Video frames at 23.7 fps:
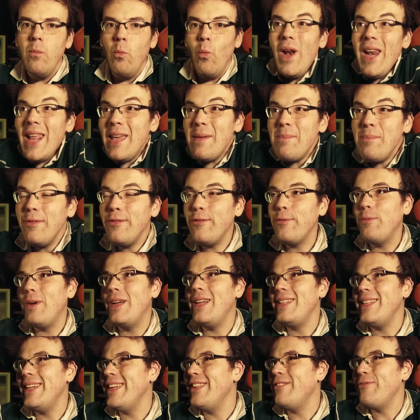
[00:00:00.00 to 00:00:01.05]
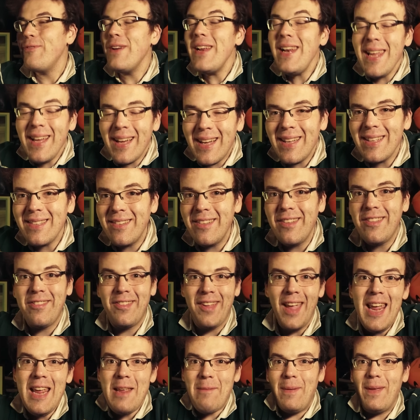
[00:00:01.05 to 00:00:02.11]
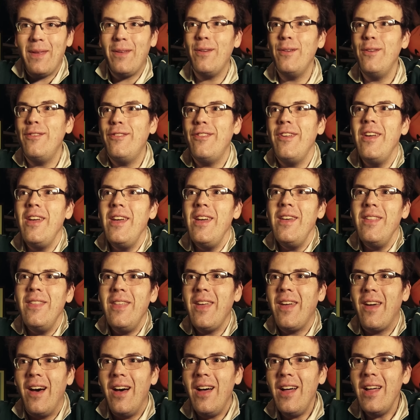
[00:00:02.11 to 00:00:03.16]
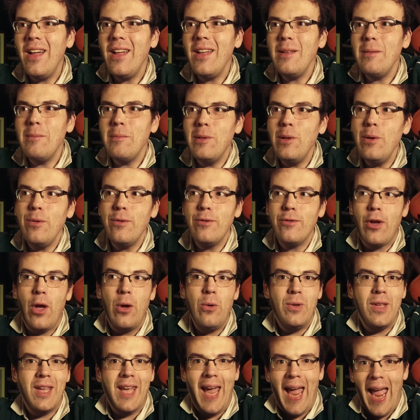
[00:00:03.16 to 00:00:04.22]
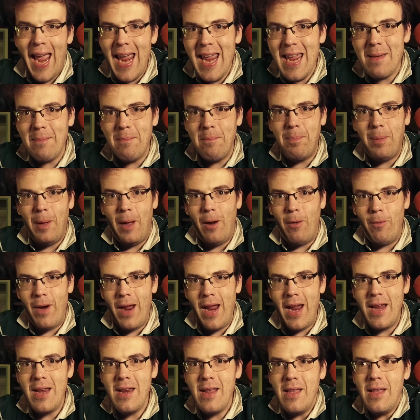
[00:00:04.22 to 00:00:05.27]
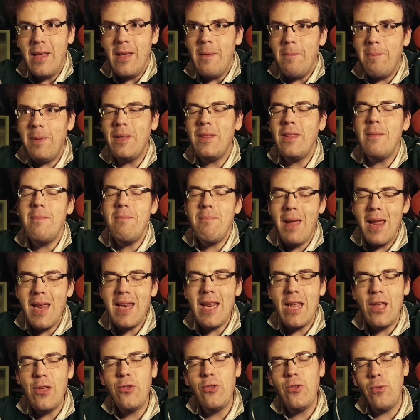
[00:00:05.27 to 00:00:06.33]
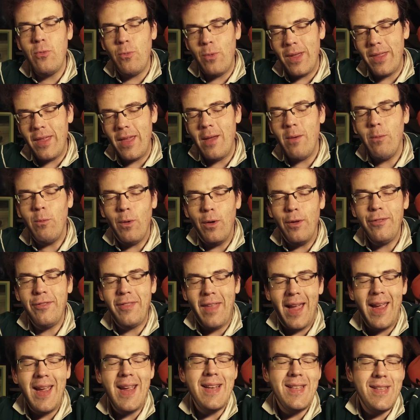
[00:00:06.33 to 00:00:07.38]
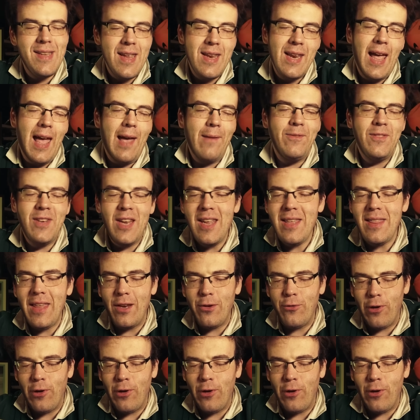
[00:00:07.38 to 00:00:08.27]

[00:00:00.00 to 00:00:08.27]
Williams, well, it's really hard to say because the car looked okay in Bahrain, but the main issue with it was that it did have teething